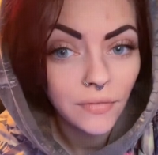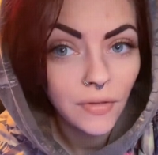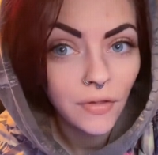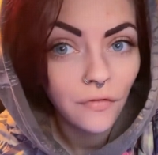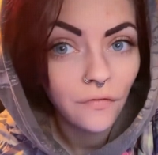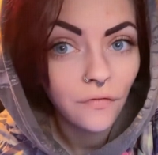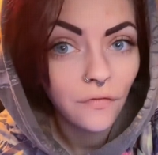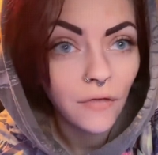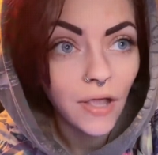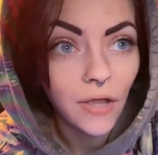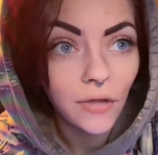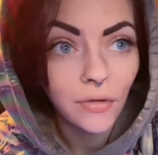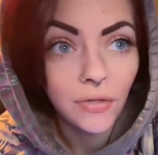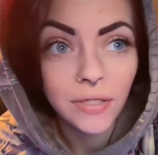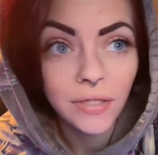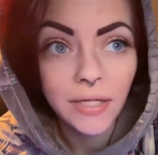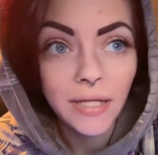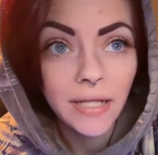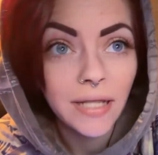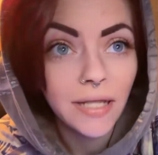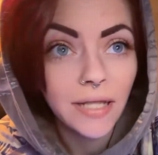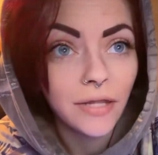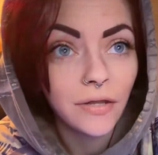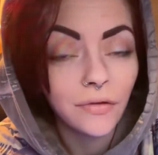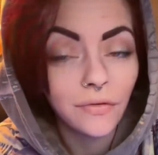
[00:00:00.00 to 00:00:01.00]
found
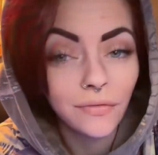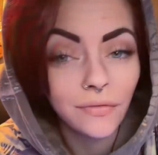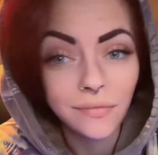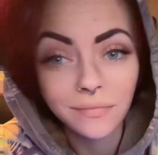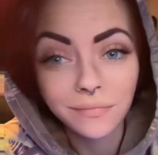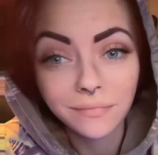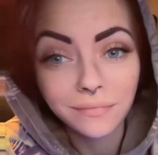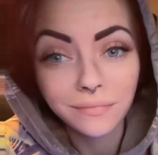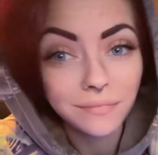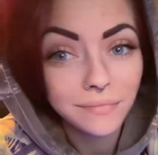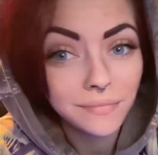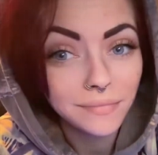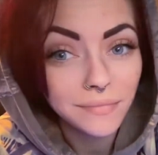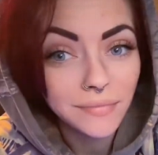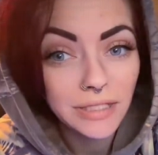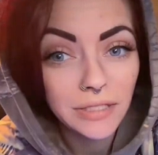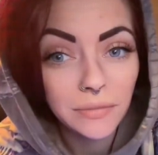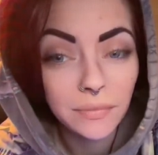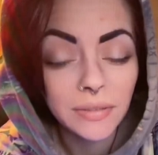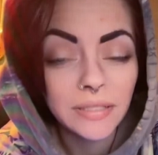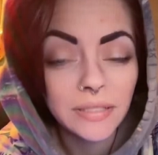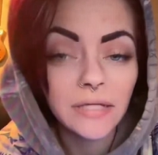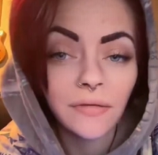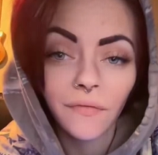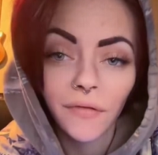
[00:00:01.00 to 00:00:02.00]
in
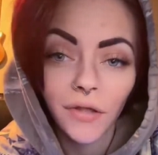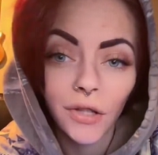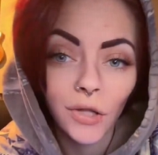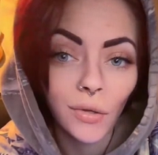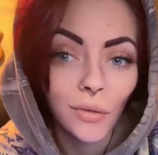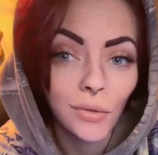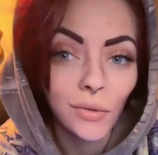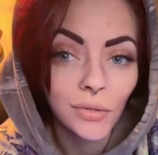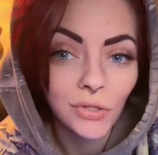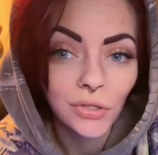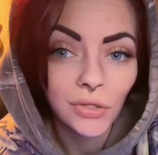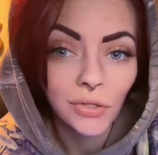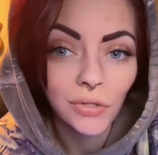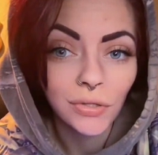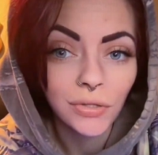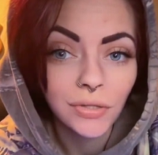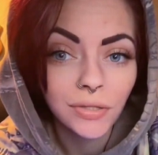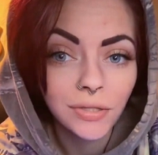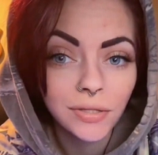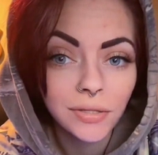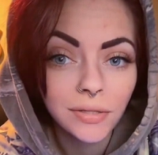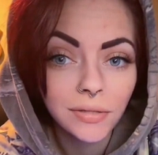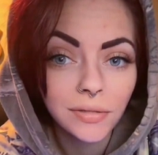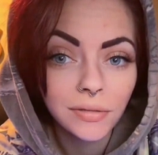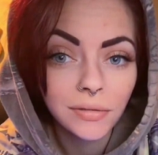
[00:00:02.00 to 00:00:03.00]
specific cultures
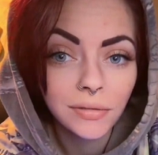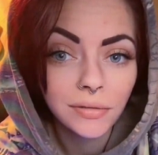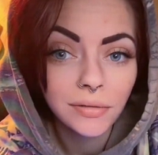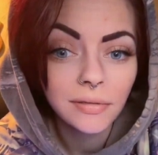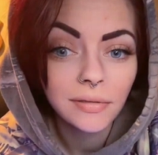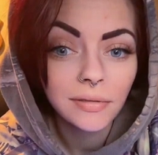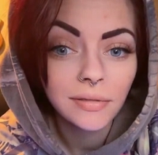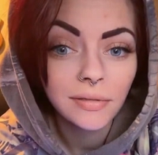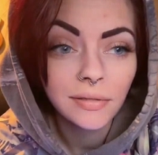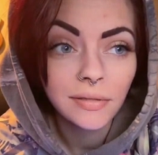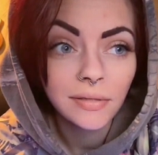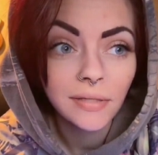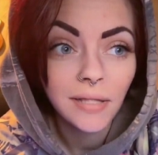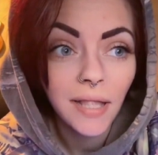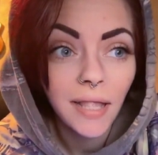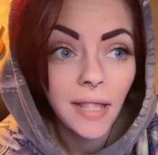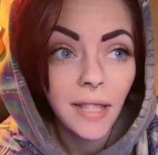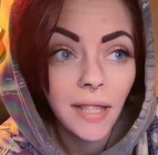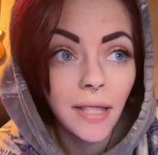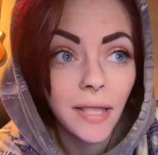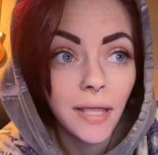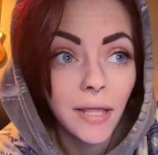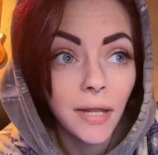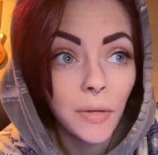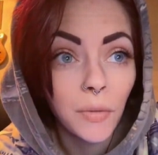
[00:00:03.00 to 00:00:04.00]

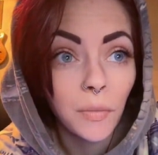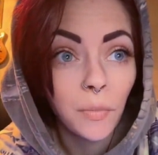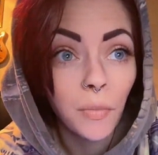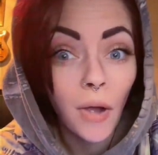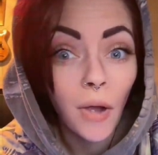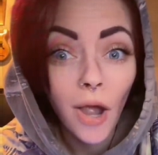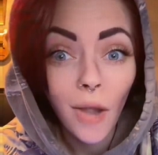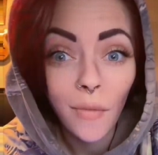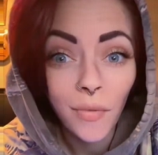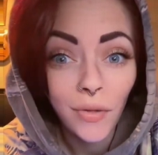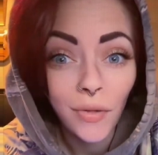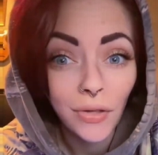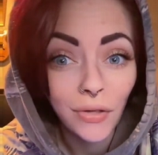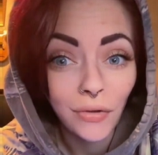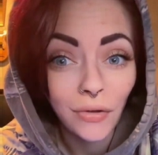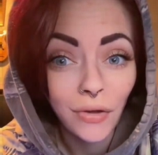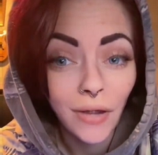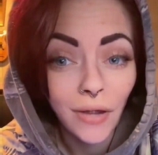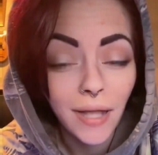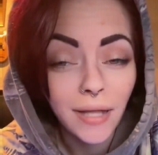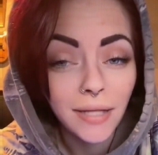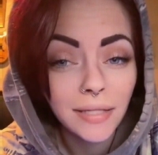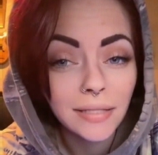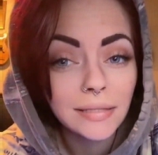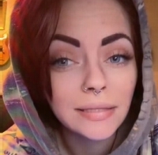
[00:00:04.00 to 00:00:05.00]
and
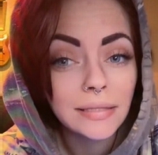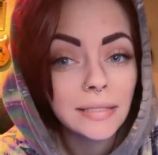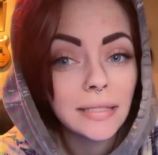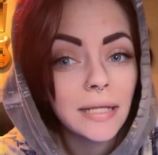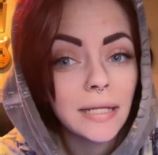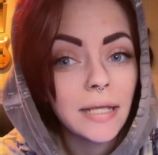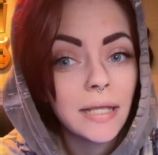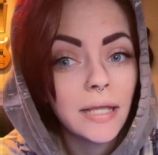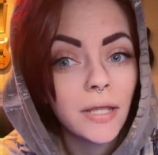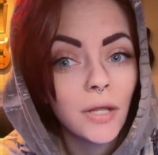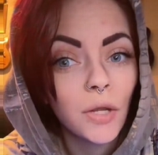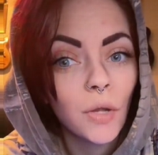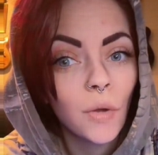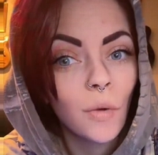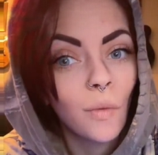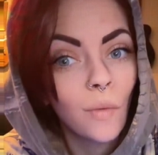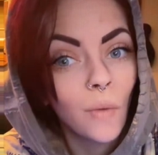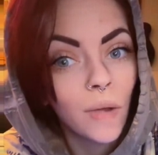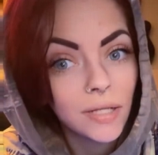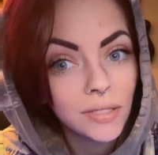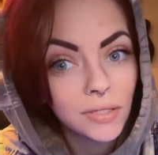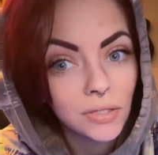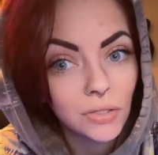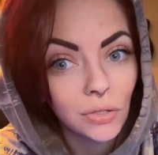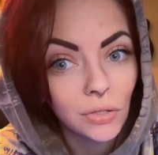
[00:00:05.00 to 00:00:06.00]
popularized in
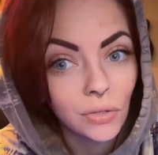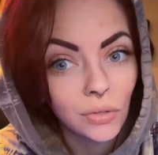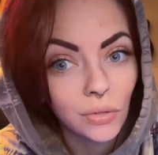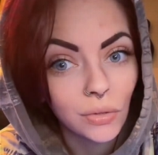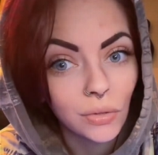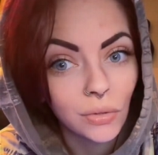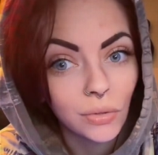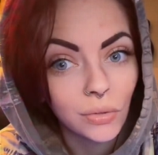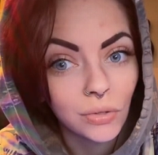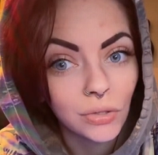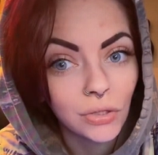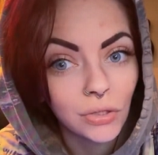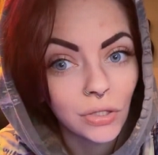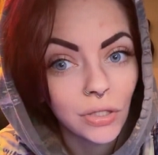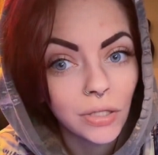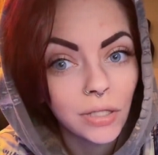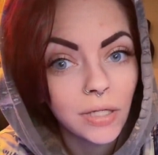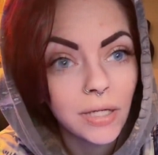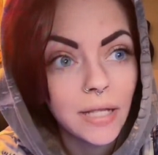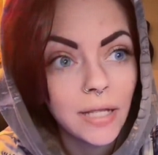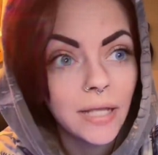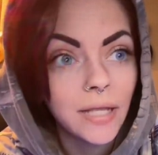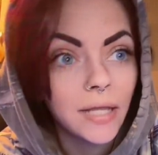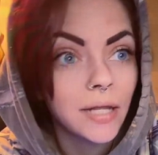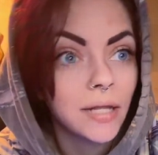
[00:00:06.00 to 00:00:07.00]
Western culture
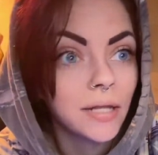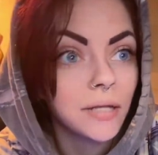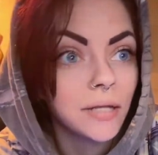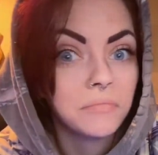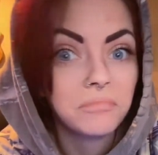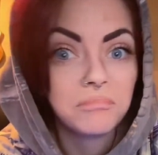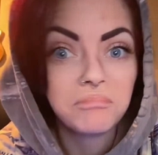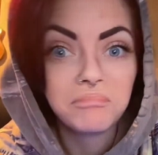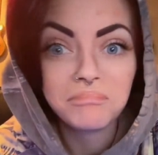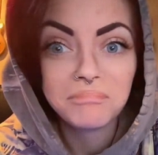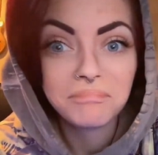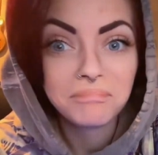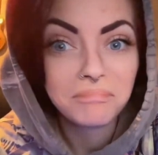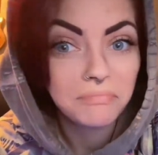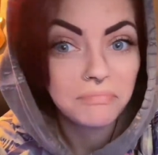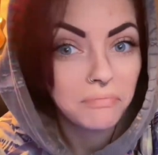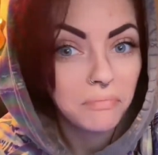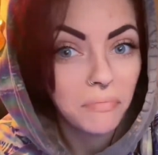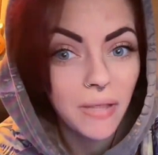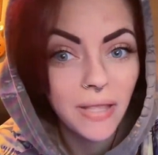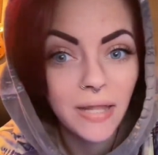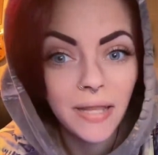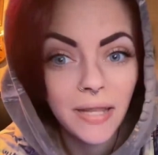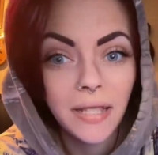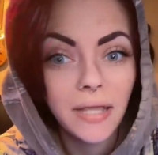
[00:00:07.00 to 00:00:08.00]
in
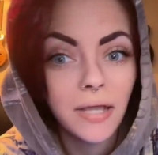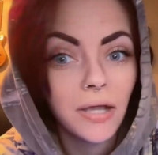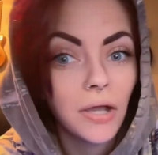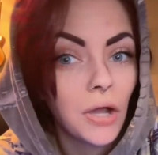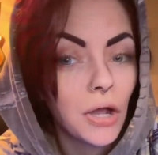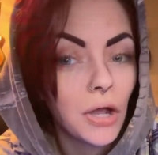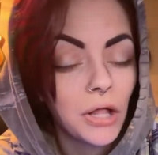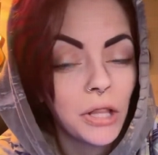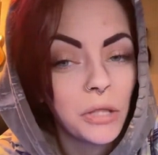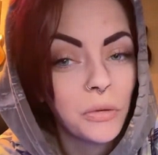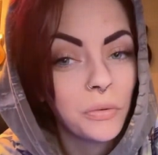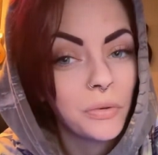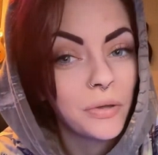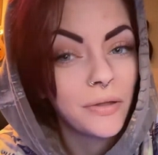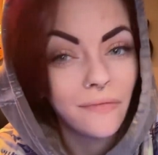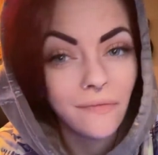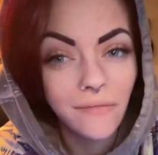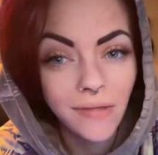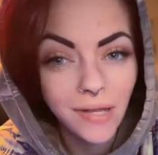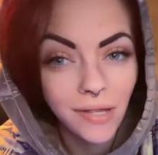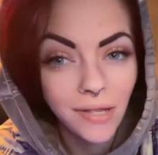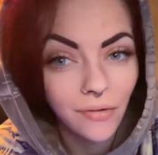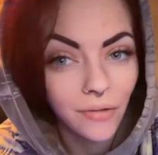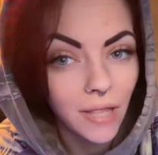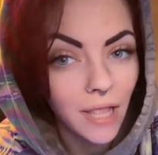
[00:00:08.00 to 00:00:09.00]
media, Hollywood,
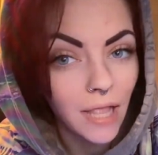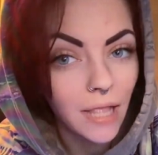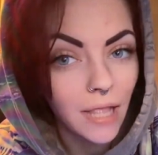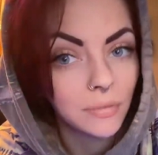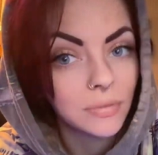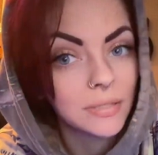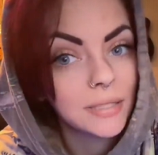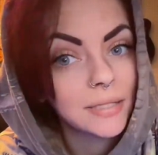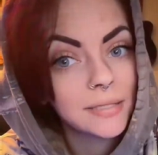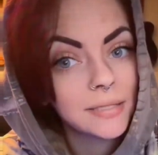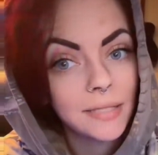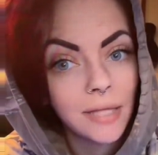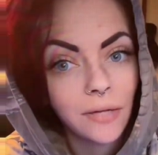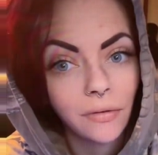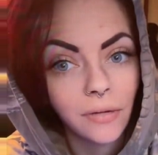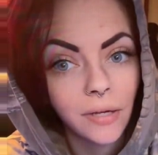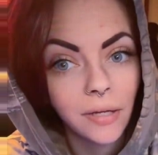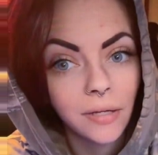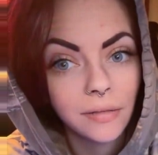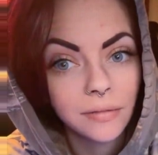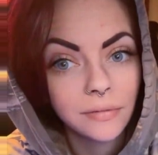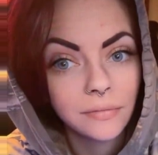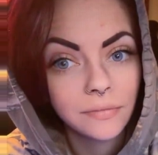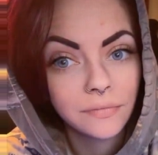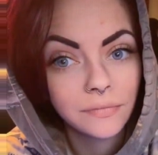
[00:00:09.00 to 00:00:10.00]
video games, etc.
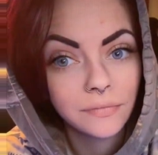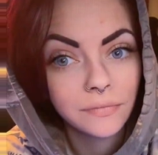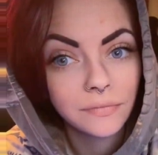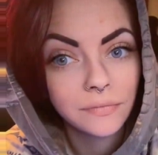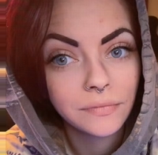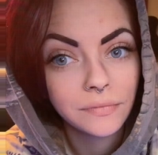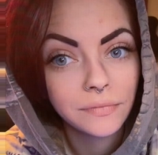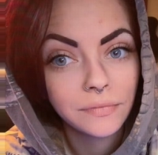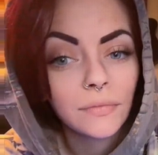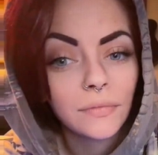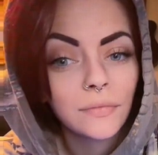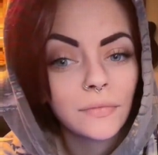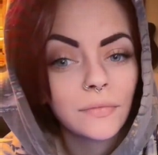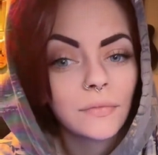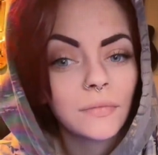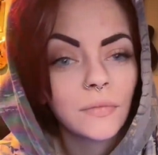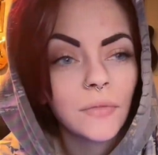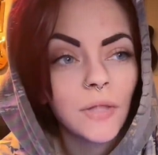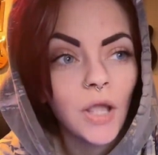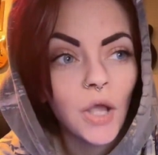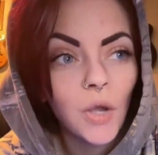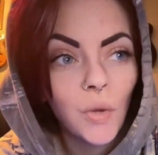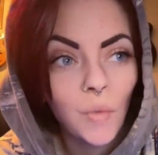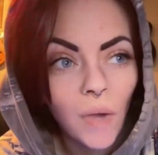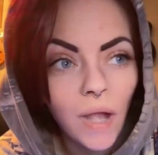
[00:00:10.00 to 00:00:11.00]

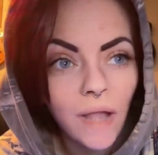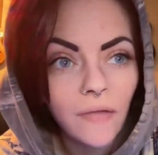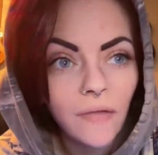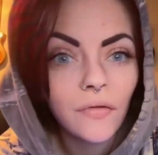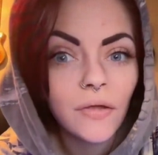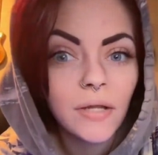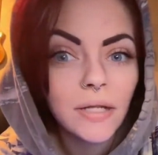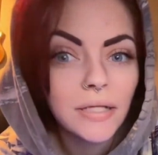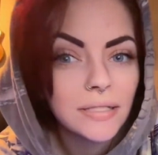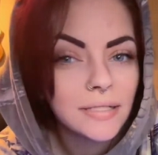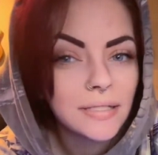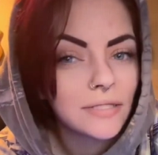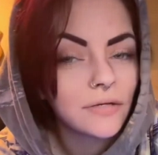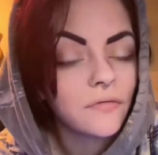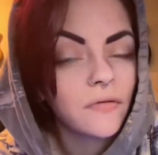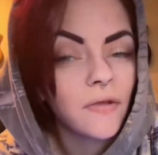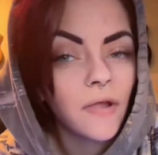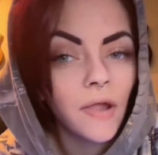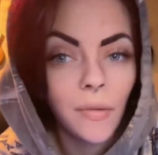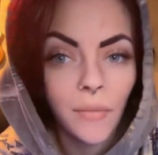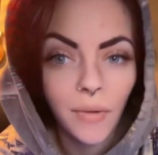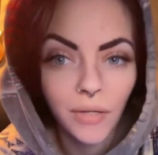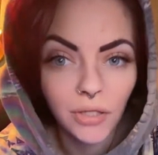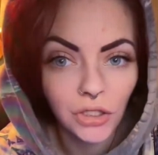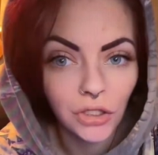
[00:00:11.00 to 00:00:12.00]
A wyvern is still
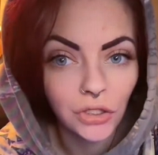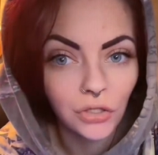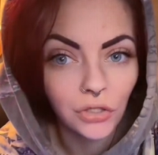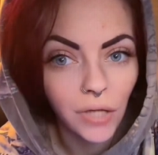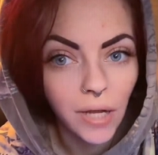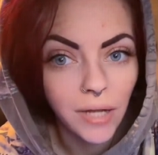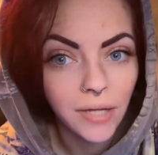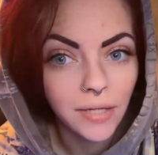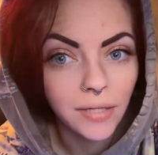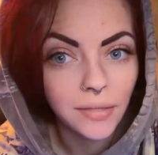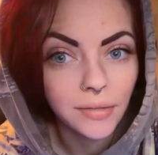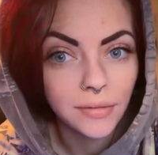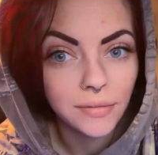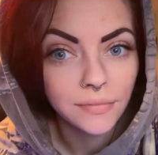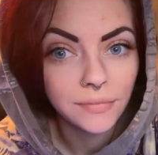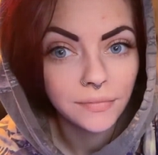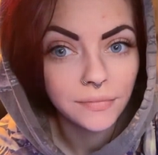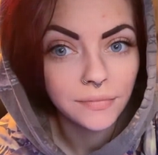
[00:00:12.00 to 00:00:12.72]
very much a dragon,